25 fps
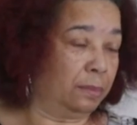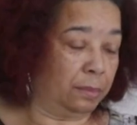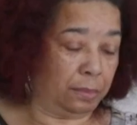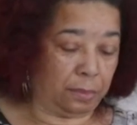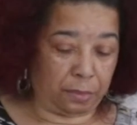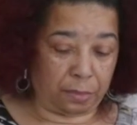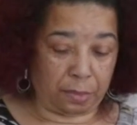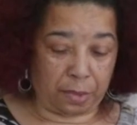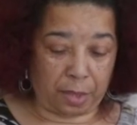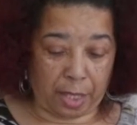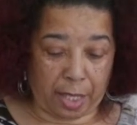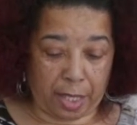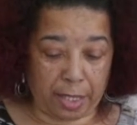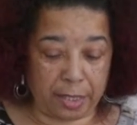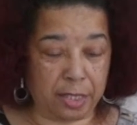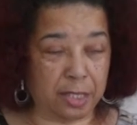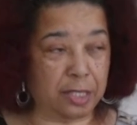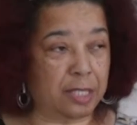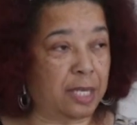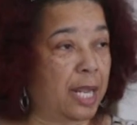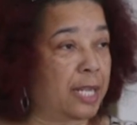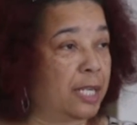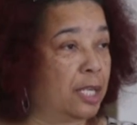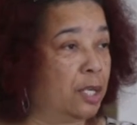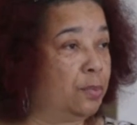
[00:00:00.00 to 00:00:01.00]
Okay,
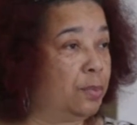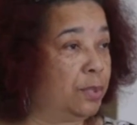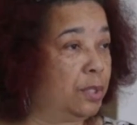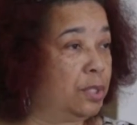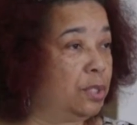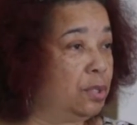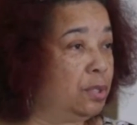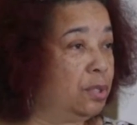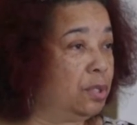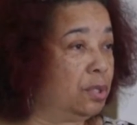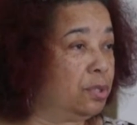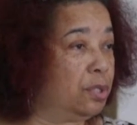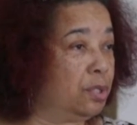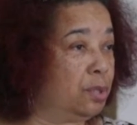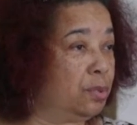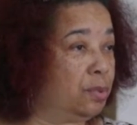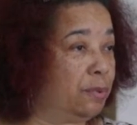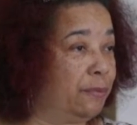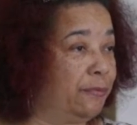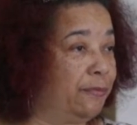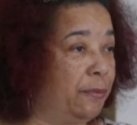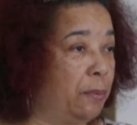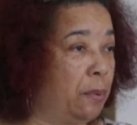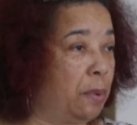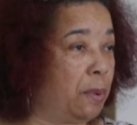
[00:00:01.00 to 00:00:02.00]
just like you would do your
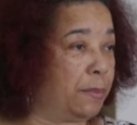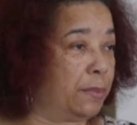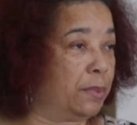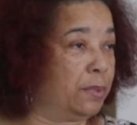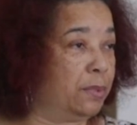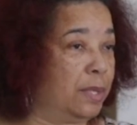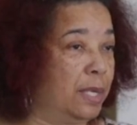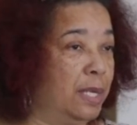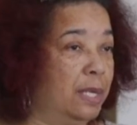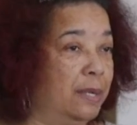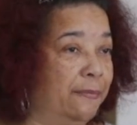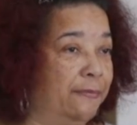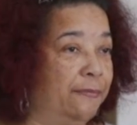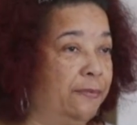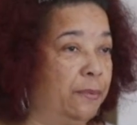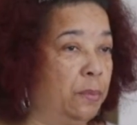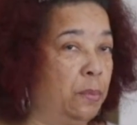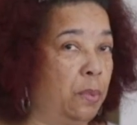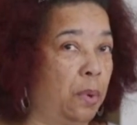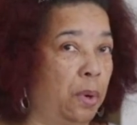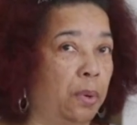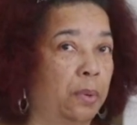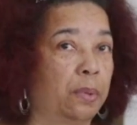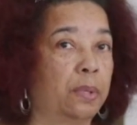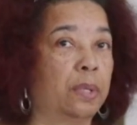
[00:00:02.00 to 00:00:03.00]
uniform. You need it for
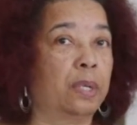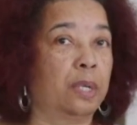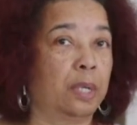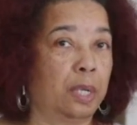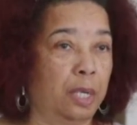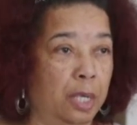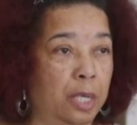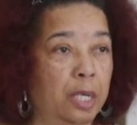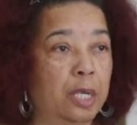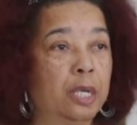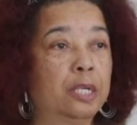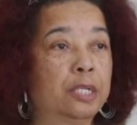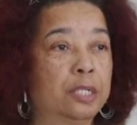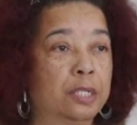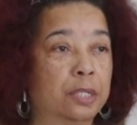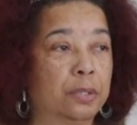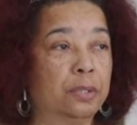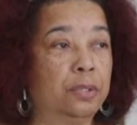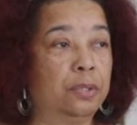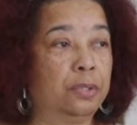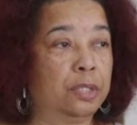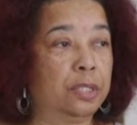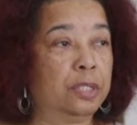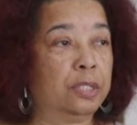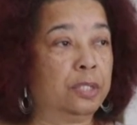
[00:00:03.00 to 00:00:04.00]
work, so
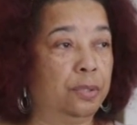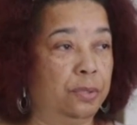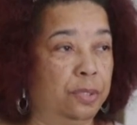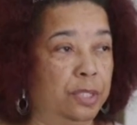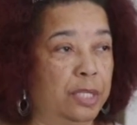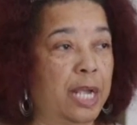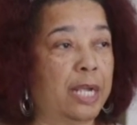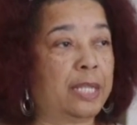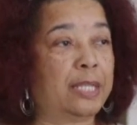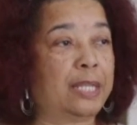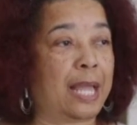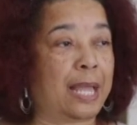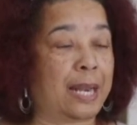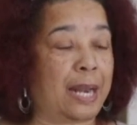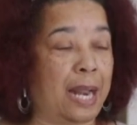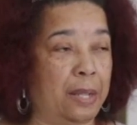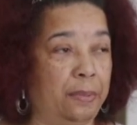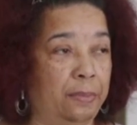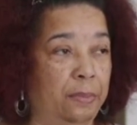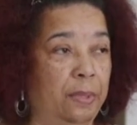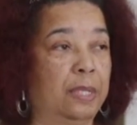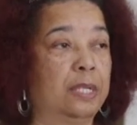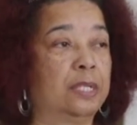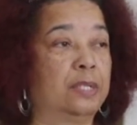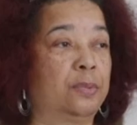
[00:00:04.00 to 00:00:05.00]
you check that
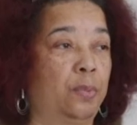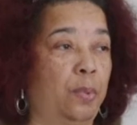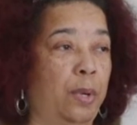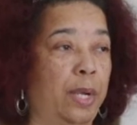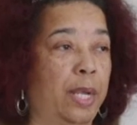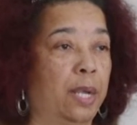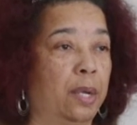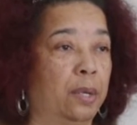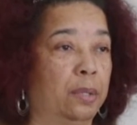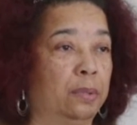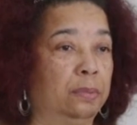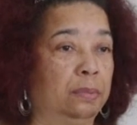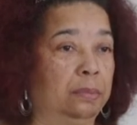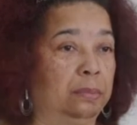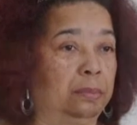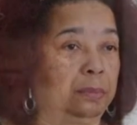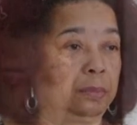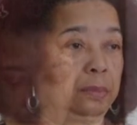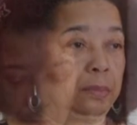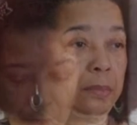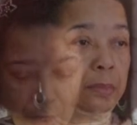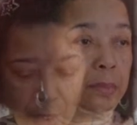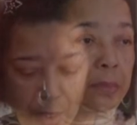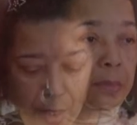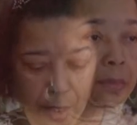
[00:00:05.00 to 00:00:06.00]
out as well.
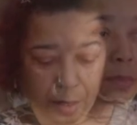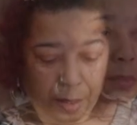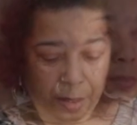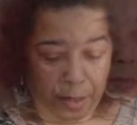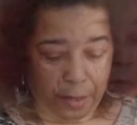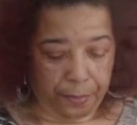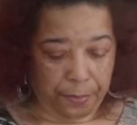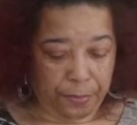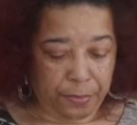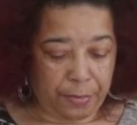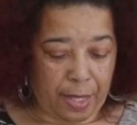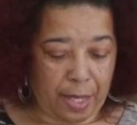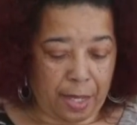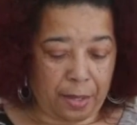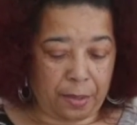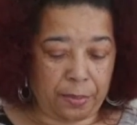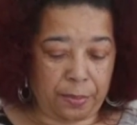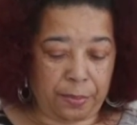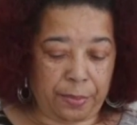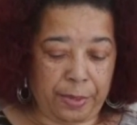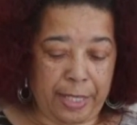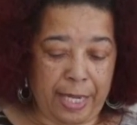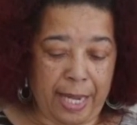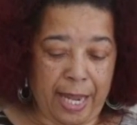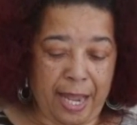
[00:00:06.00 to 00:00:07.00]
Now,
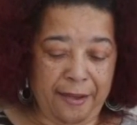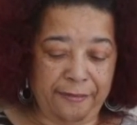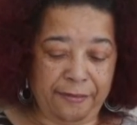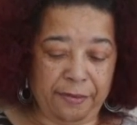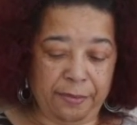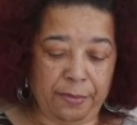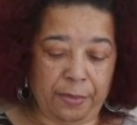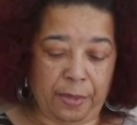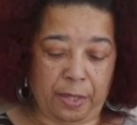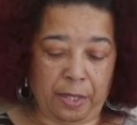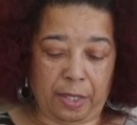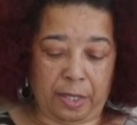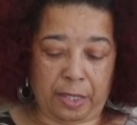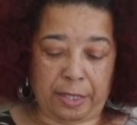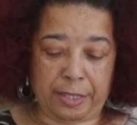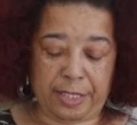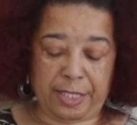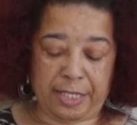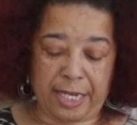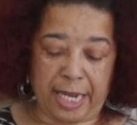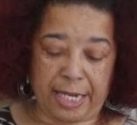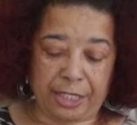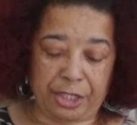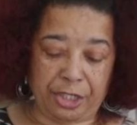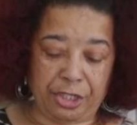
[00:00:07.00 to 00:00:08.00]
we have a
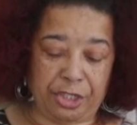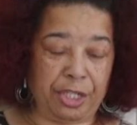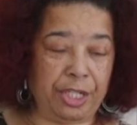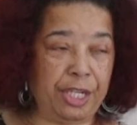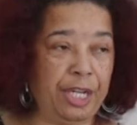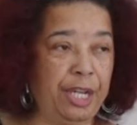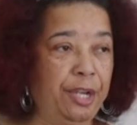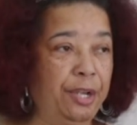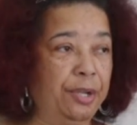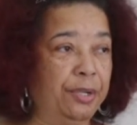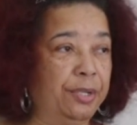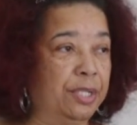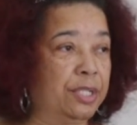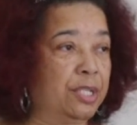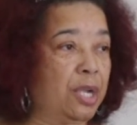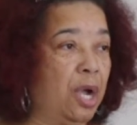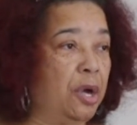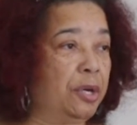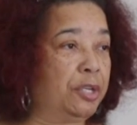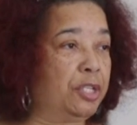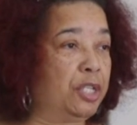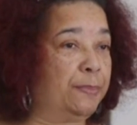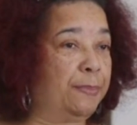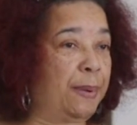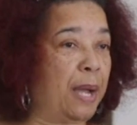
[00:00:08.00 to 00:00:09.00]
section in here that
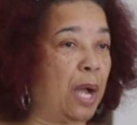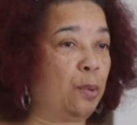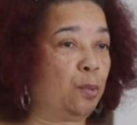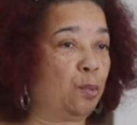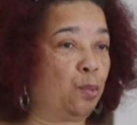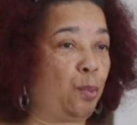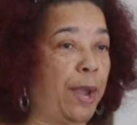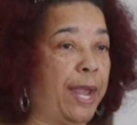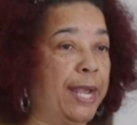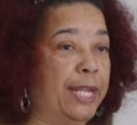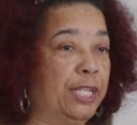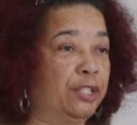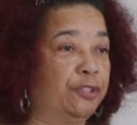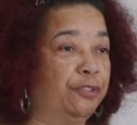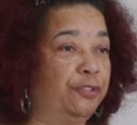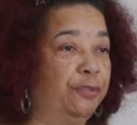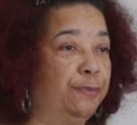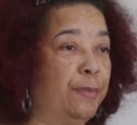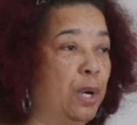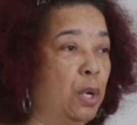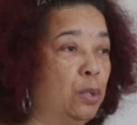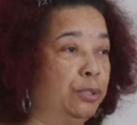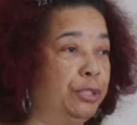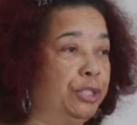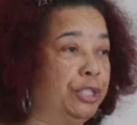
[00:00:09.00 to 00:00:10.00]
talks about range of
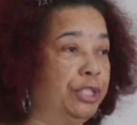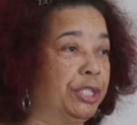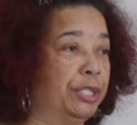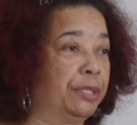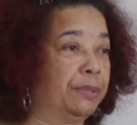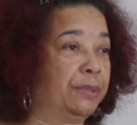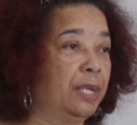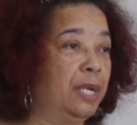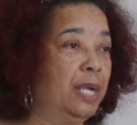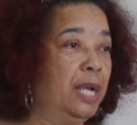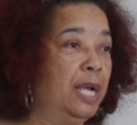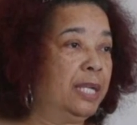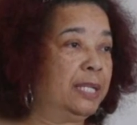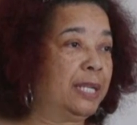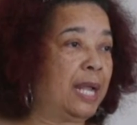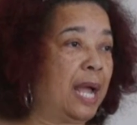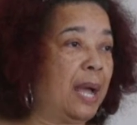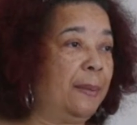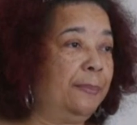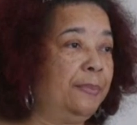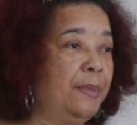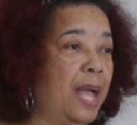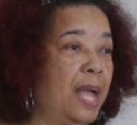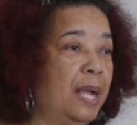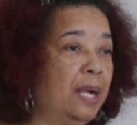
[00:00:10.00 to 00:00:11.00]
motion. Now,
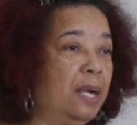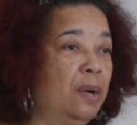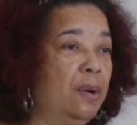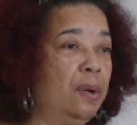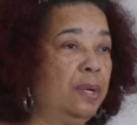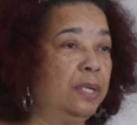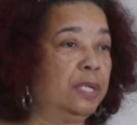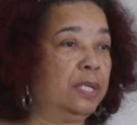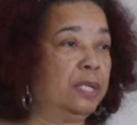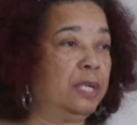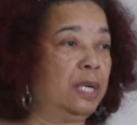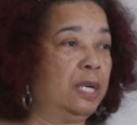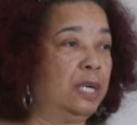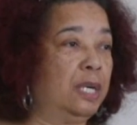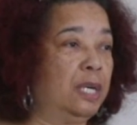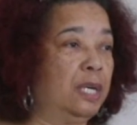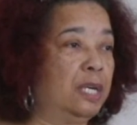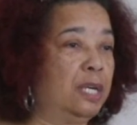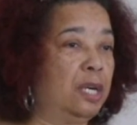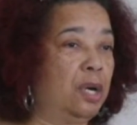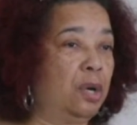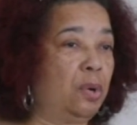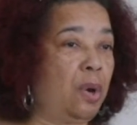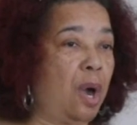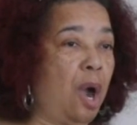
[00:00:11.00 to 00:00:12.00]
I'm not going to
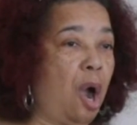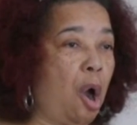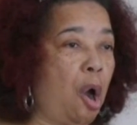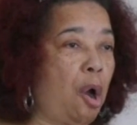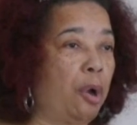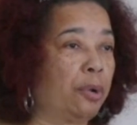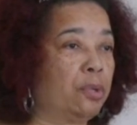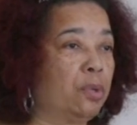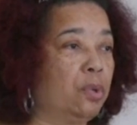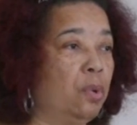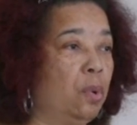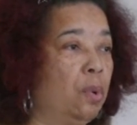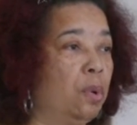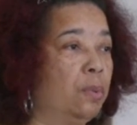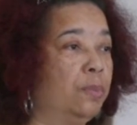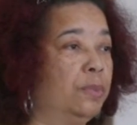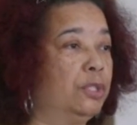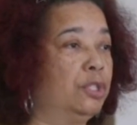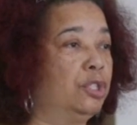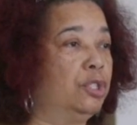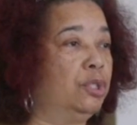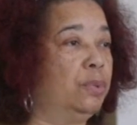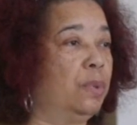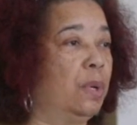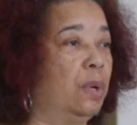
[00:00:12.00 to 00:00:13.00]
go hardcore
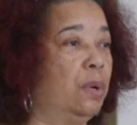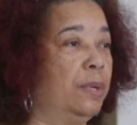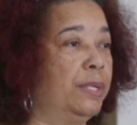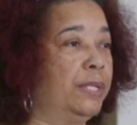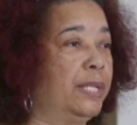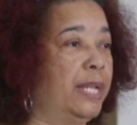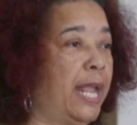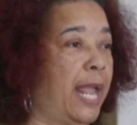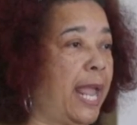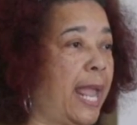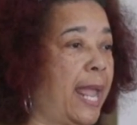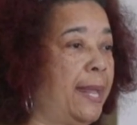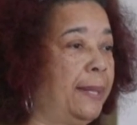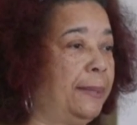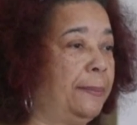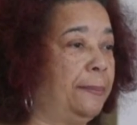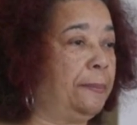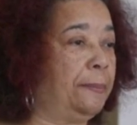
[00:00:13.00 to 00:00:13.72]
with you on that,